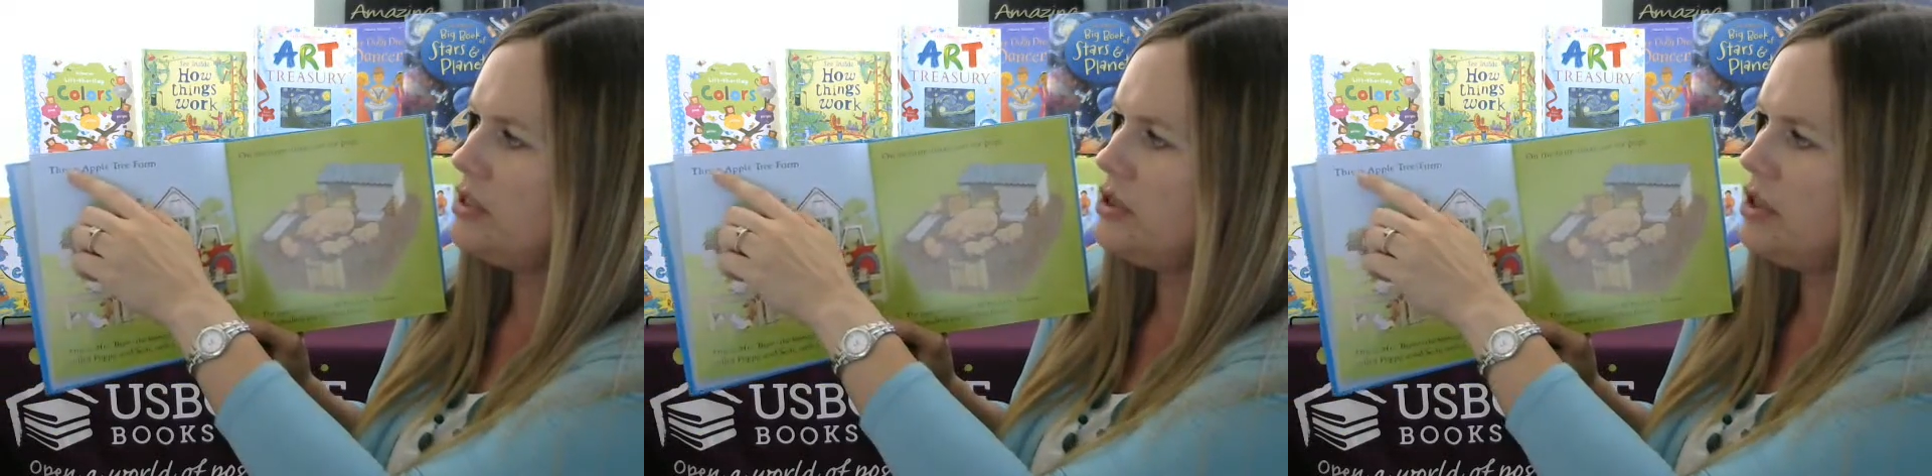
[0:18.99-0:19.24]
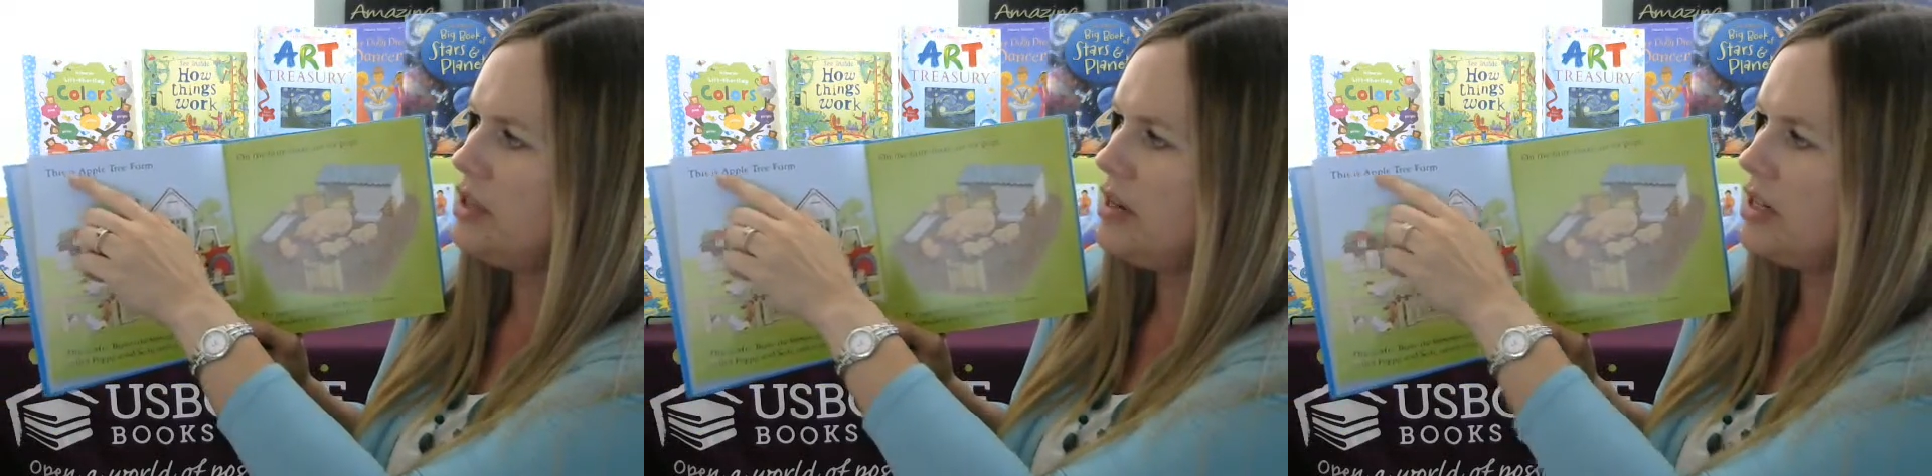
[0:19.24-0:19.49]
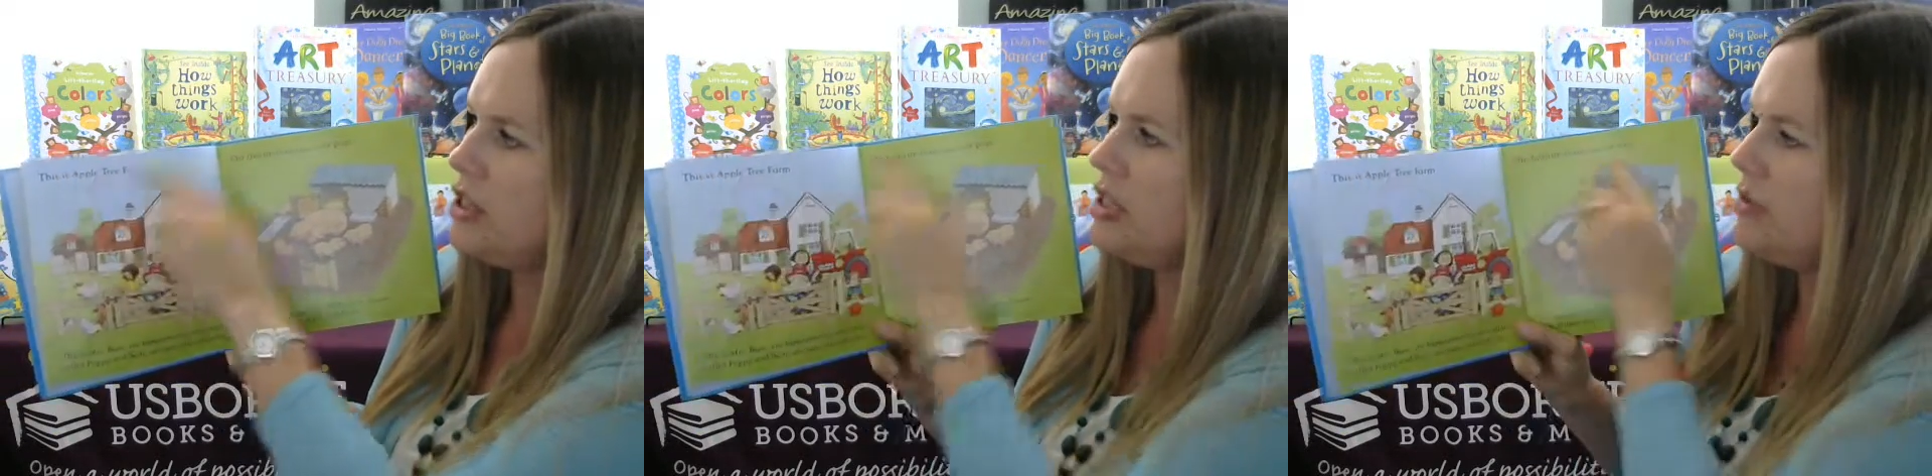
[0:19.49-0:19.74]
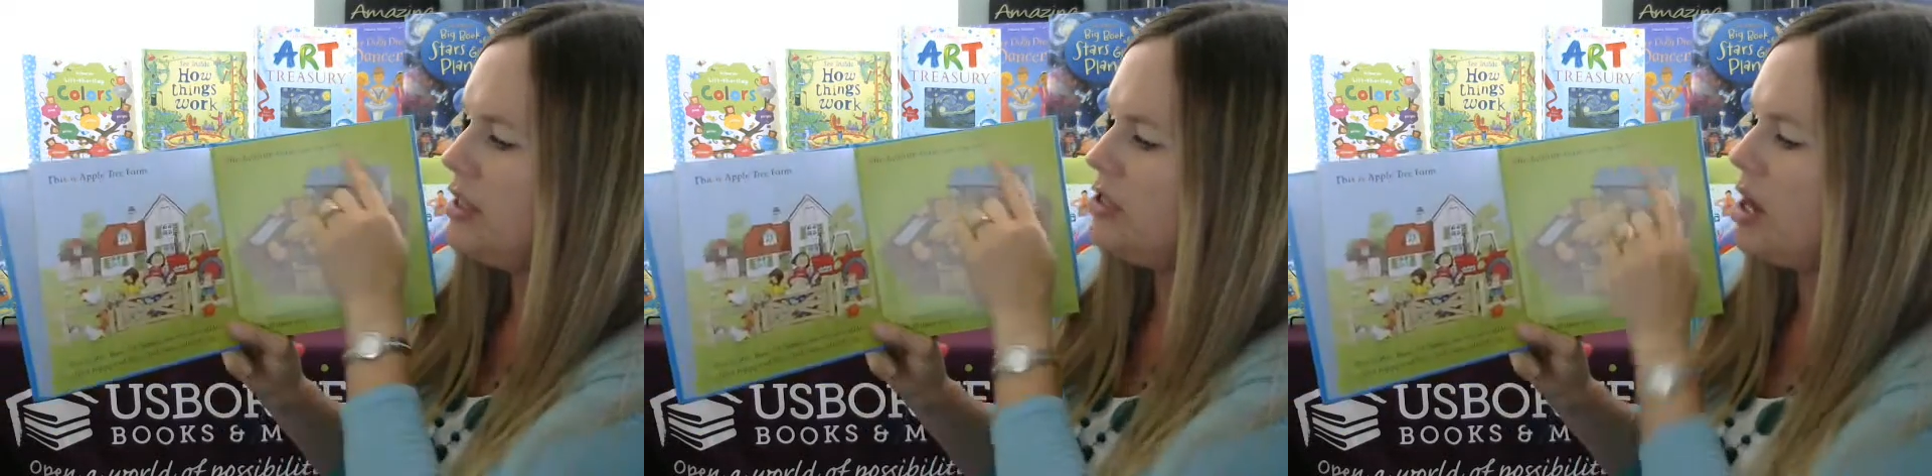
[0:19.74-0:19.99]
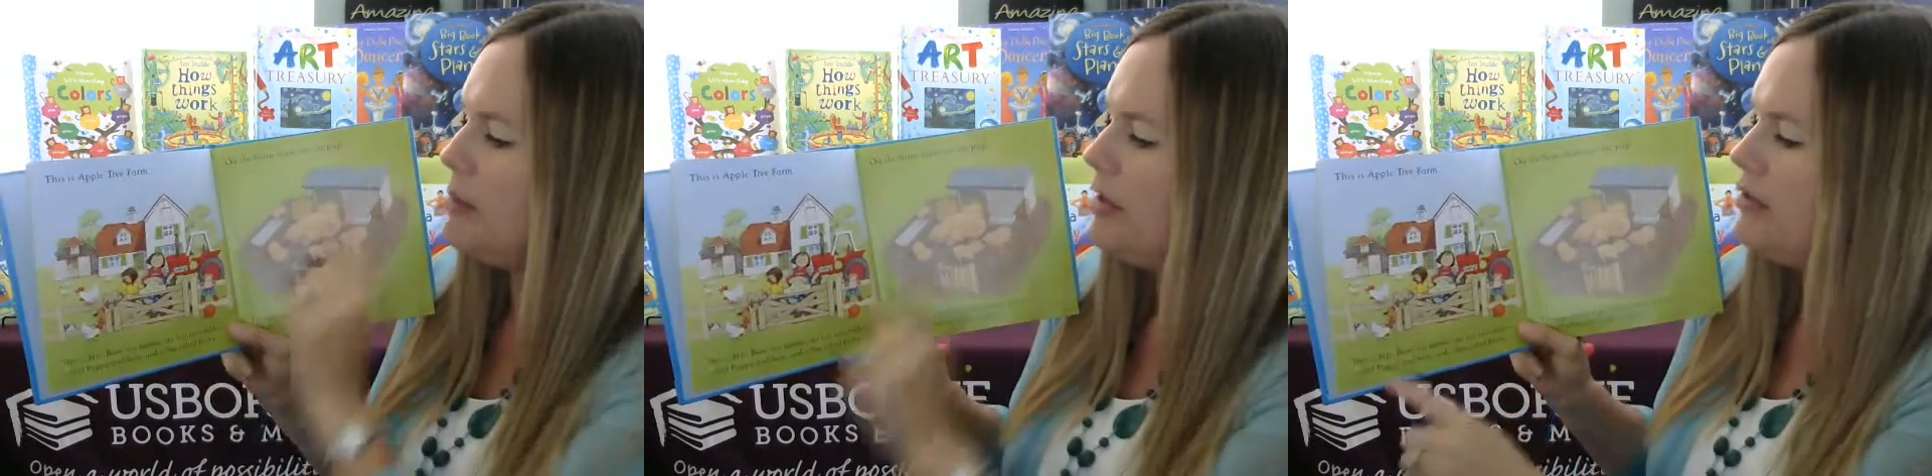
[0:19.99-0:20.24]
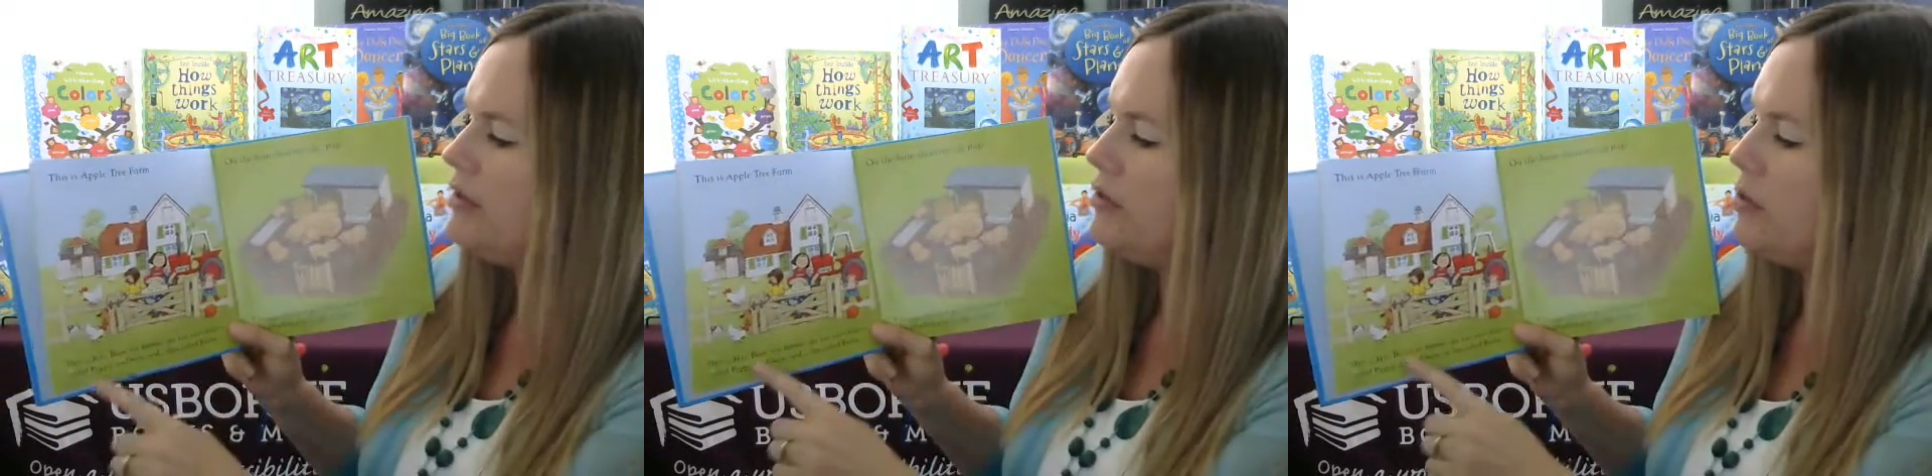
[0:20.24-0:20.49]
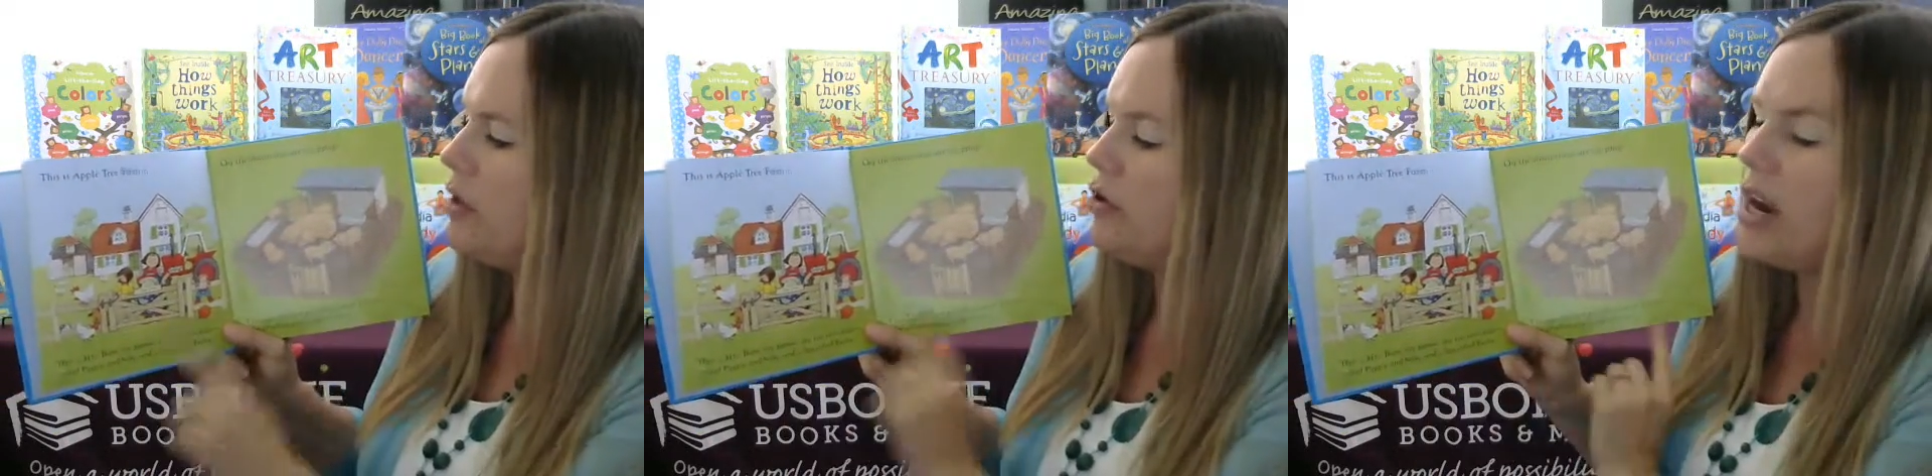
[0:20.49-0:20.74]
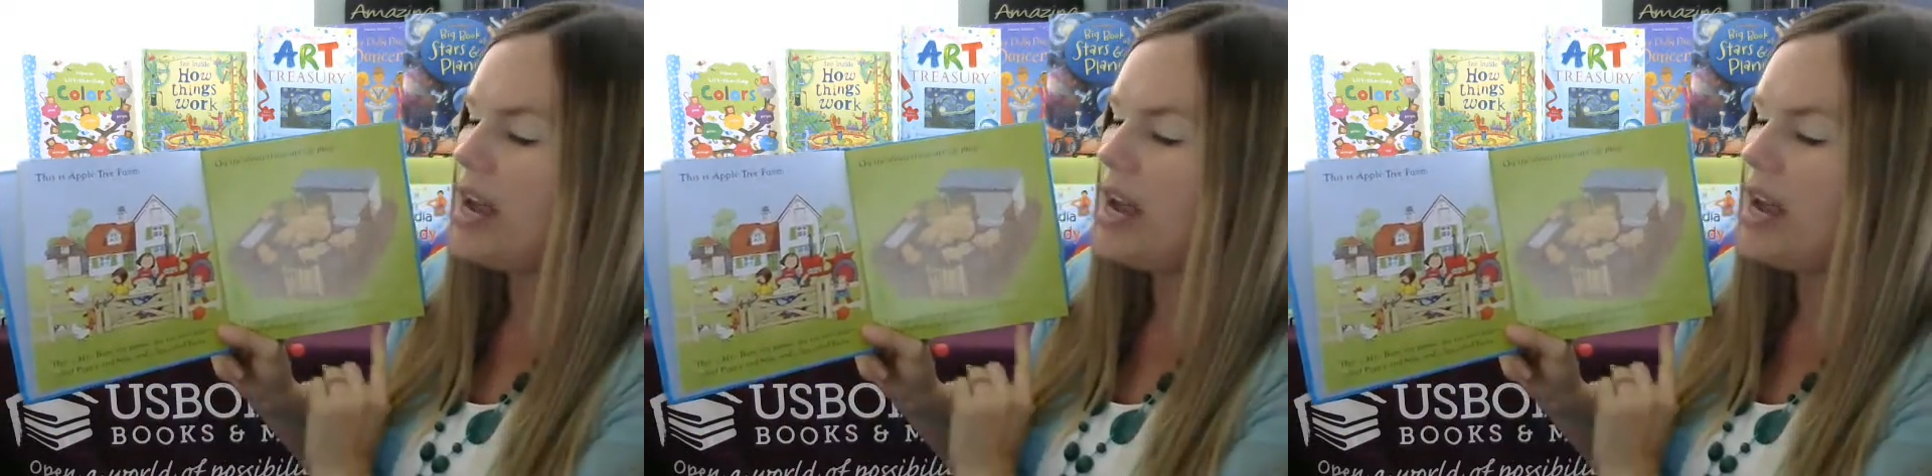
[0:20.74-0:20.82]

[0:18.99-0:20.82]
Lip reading: so you can just read the top level if you want or